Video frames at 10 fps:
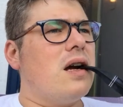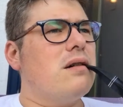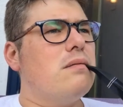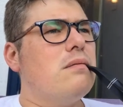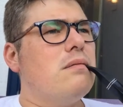
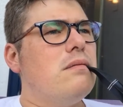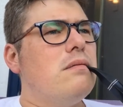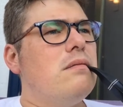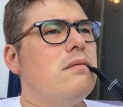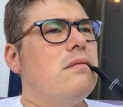
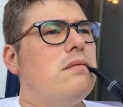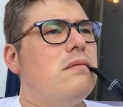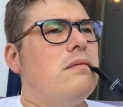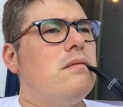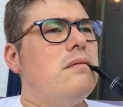
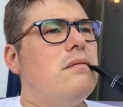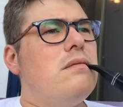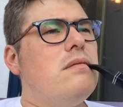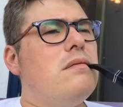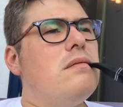
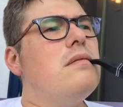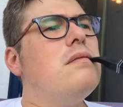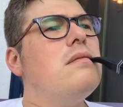(silence)